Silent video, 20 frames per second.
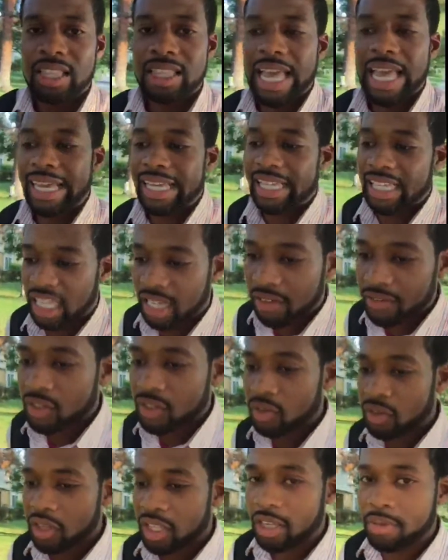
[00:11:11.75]
that
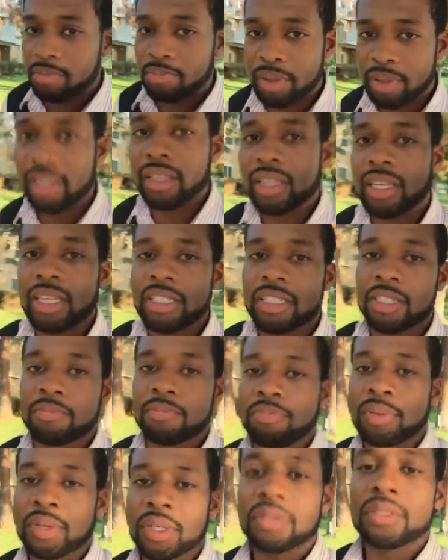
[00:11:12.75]
gives you the ability to
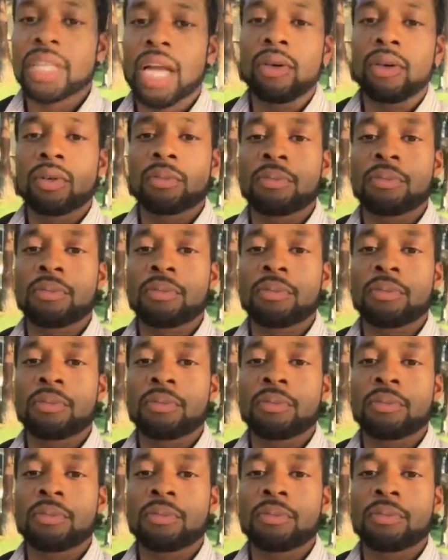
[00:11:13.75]
build that